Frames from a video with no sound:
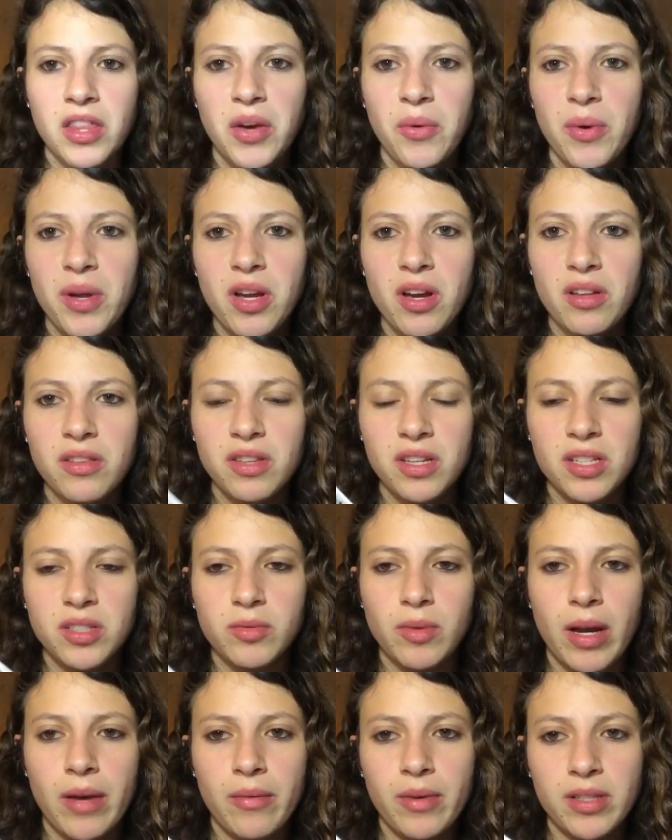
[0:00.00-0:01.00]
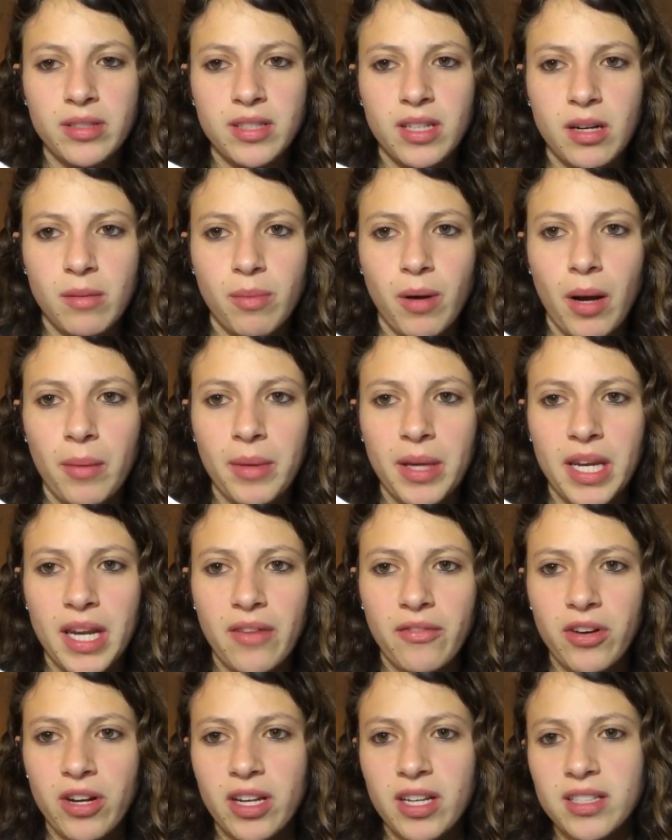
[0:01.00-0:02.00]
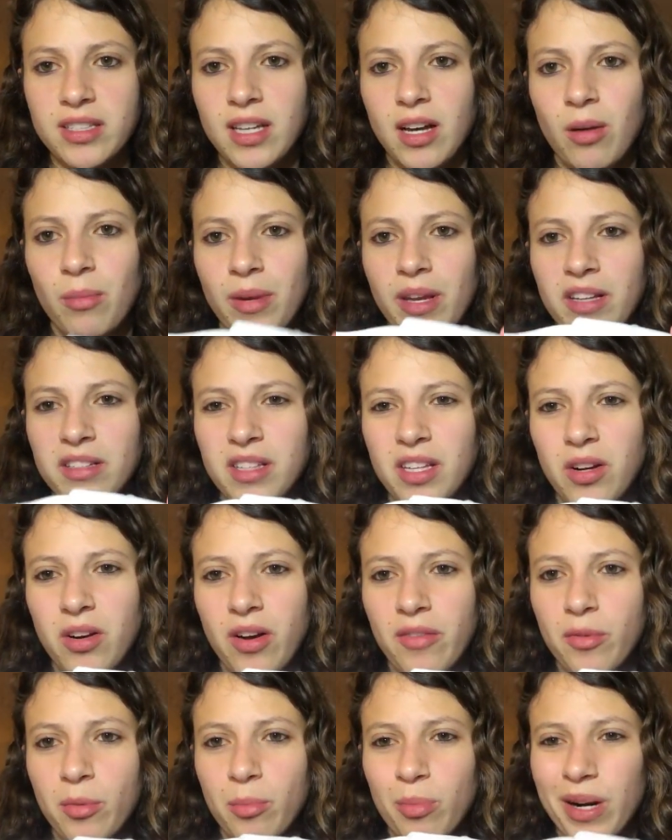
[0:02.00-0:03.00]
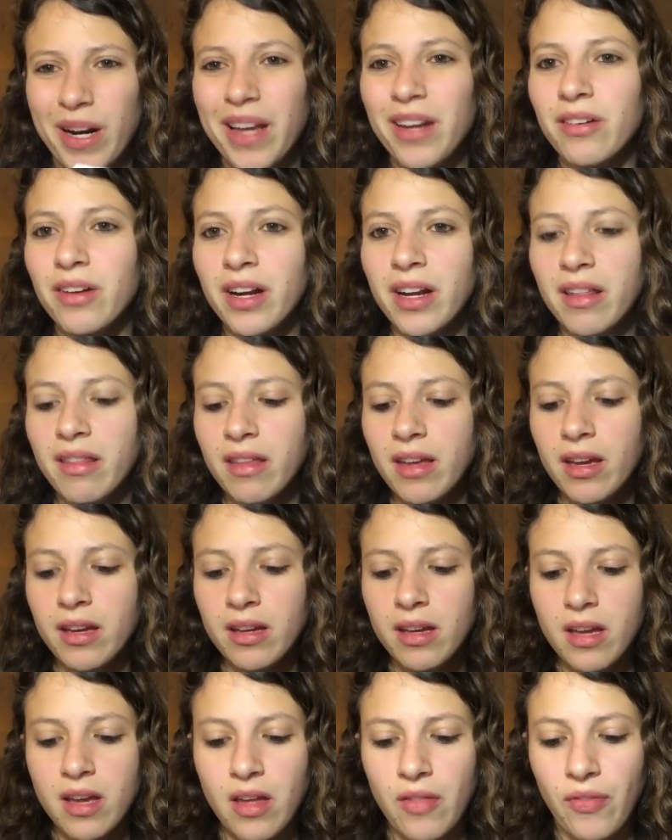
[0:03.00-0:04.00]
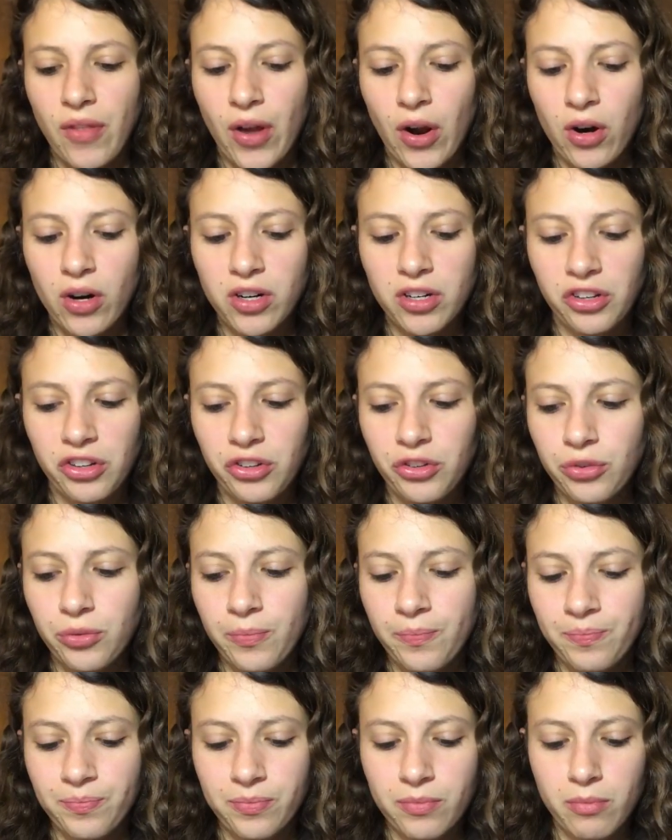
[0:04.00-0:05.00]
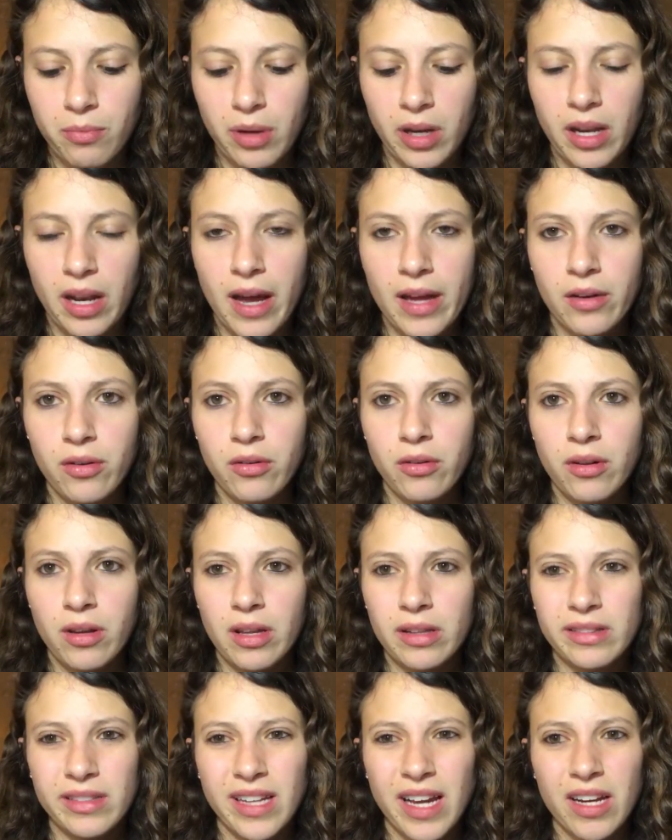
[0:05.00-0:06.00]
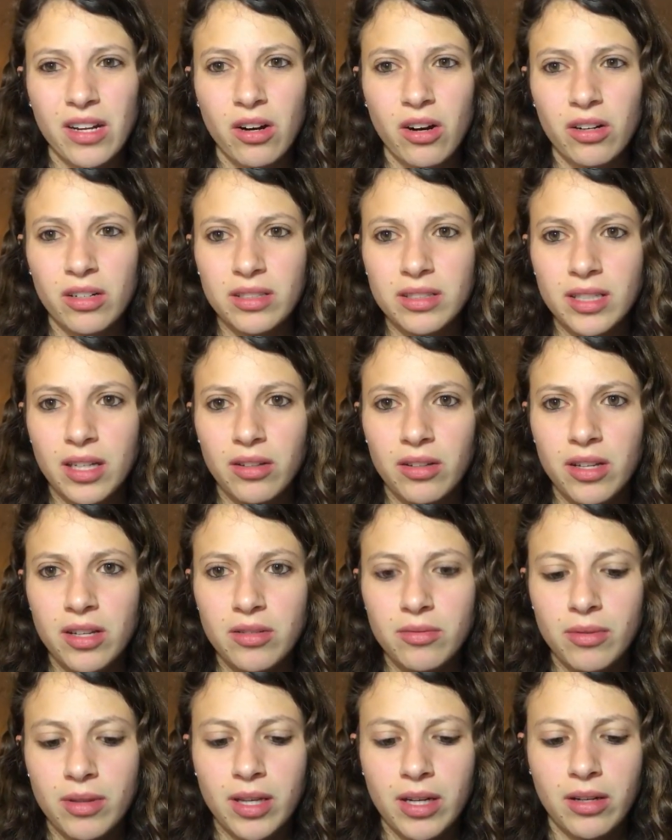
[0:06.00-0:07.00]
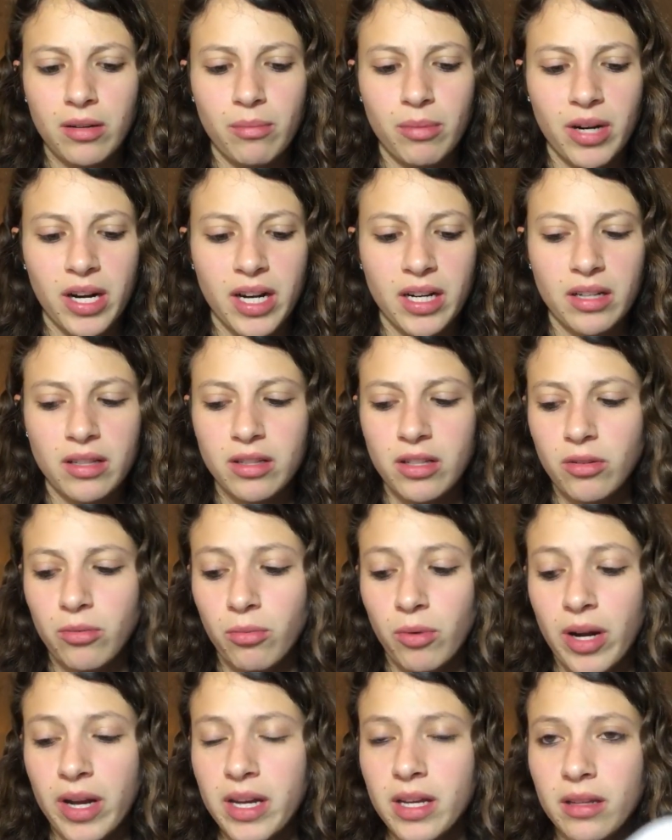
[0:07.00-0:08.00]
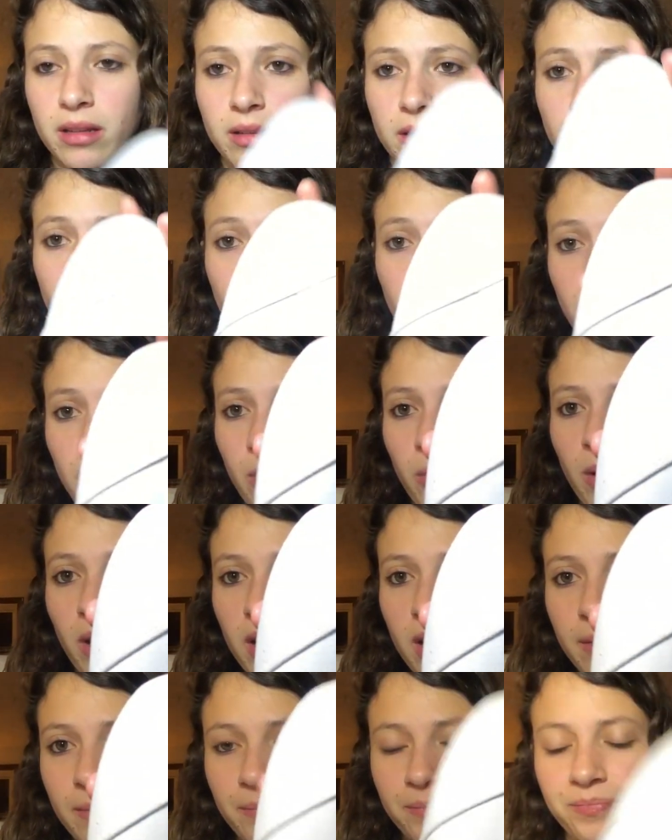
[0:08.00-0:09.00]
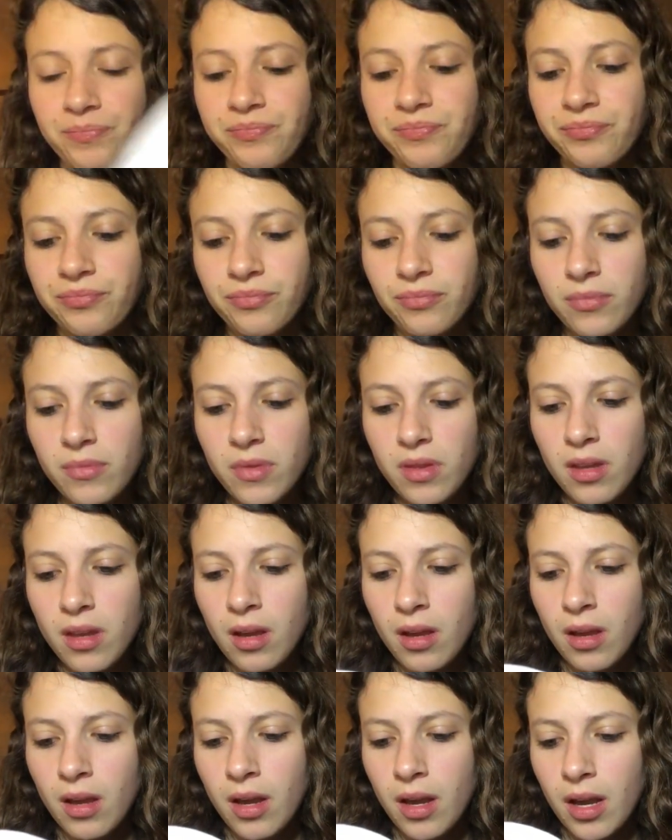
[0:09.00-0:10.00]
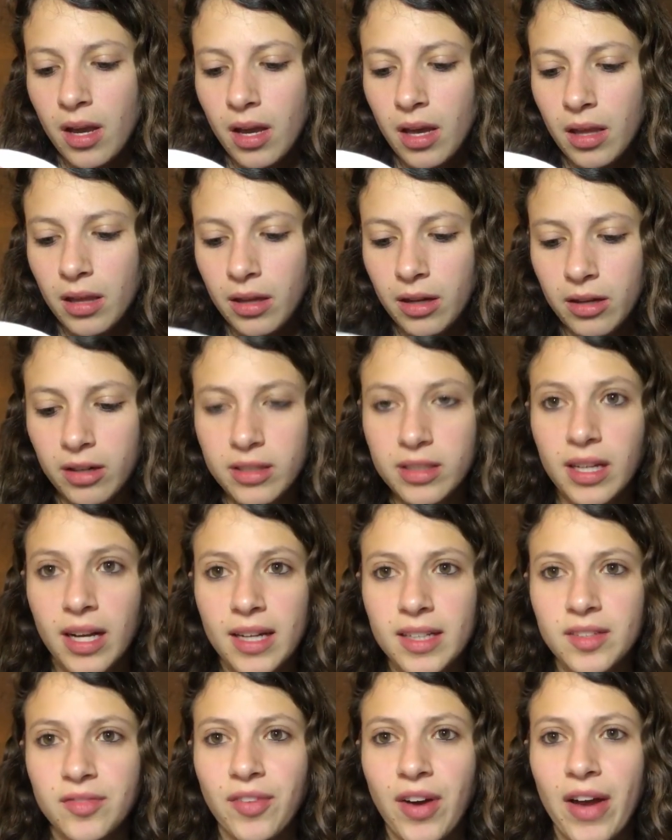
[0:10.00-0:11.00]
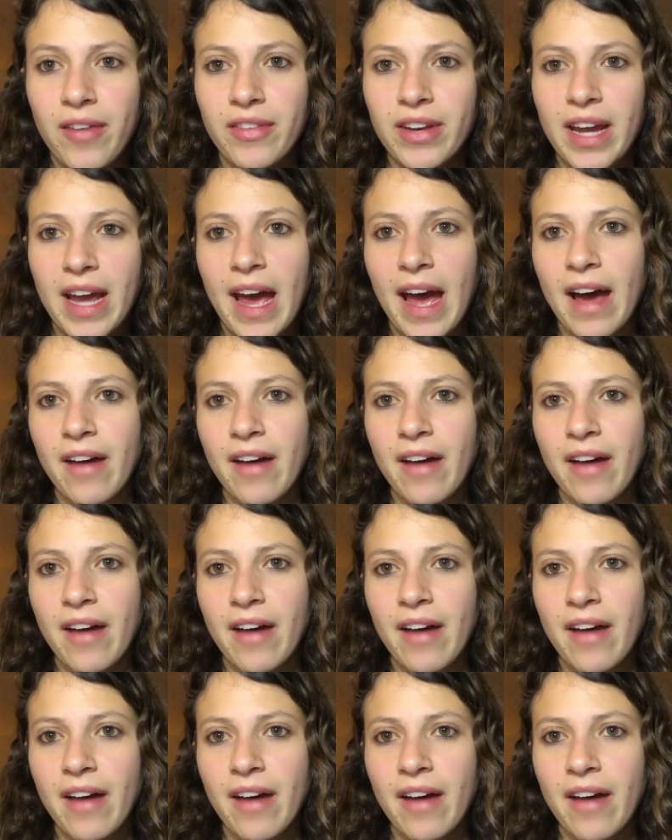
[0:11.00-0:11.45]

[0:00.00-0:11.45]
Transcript: Then we got these white ones that are probably never going to sell because they don't have a brand or anything. They are new, but it's kind of hard to sell these without a brand. They're white, they're really white, and they're size 5.5.